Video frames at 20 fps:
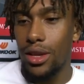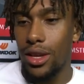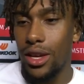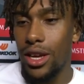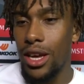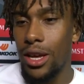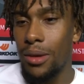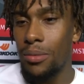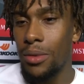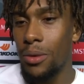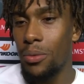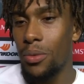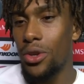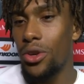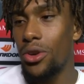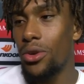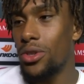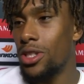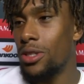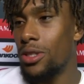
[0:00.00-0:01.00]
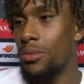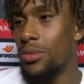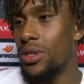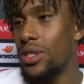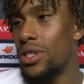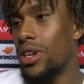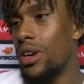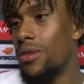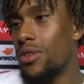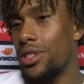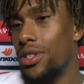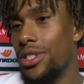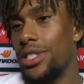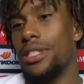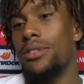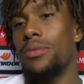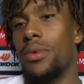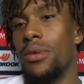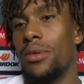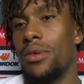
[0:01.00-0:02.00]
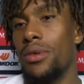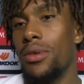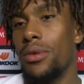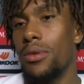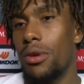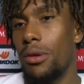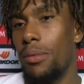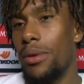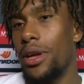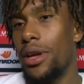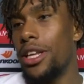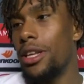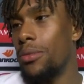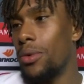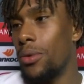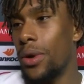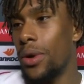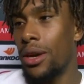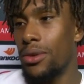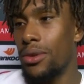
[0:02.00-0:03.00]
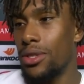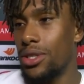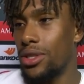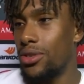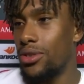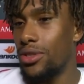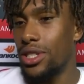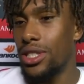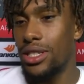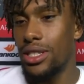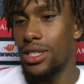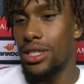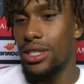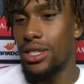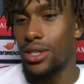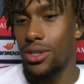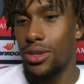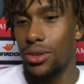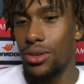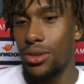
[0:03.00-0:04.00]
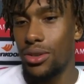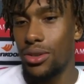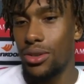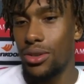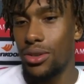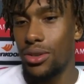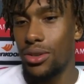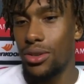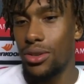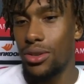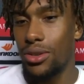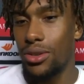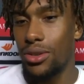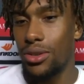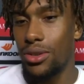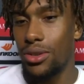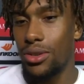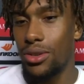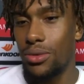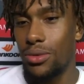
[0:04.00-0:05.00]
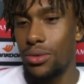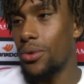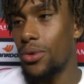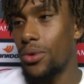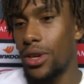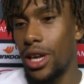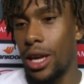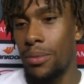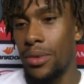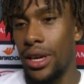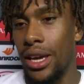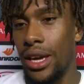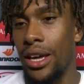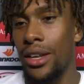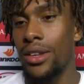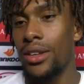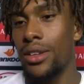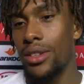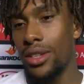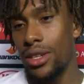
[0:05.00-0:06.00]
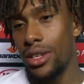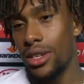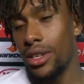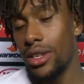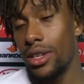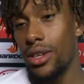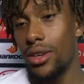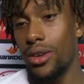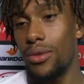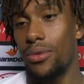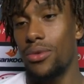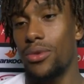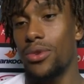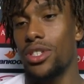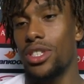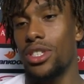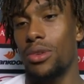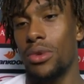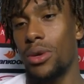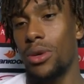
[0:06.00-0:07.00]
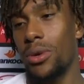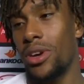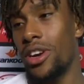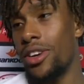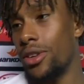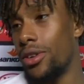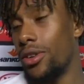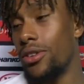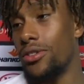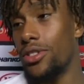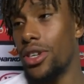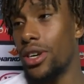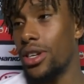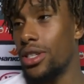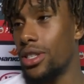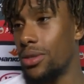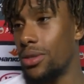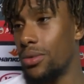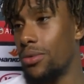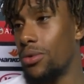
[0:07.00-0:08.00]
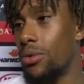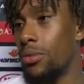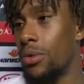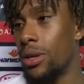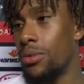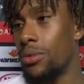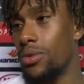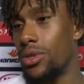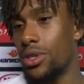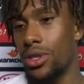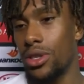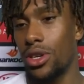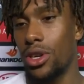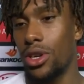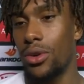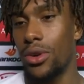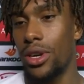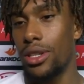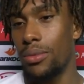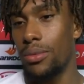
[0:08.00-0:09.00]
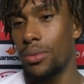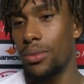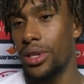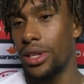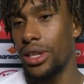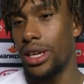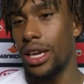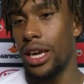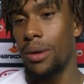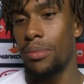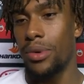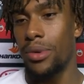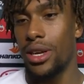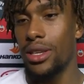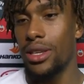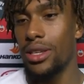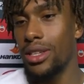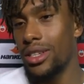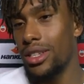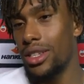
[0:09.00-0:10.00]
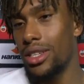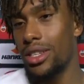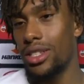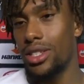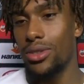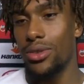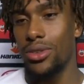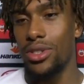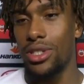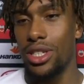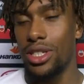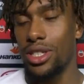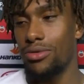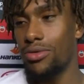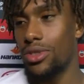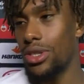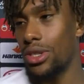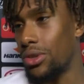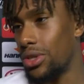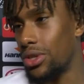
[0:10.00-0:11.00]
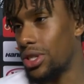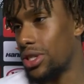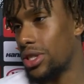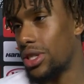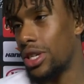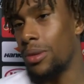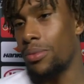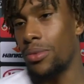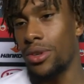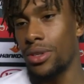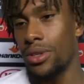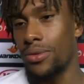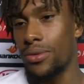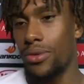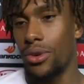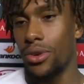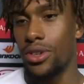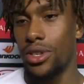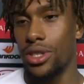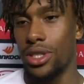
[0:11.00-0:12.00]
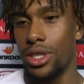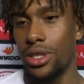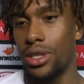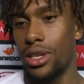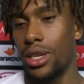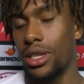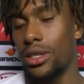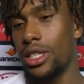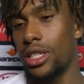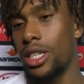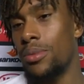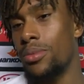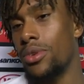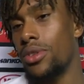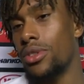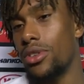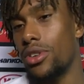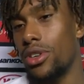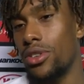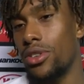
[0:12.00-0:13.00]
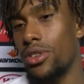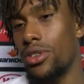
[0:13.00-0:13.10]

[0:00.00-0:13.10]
Yeah, I mean, we knew it was going to be tough considering when we played them away, it was not easy. So we game again. Unfortunately, we created a lot of chances before we were able to go ahead and win the game, but it's still a decent result. Just keep on focus and keep on going.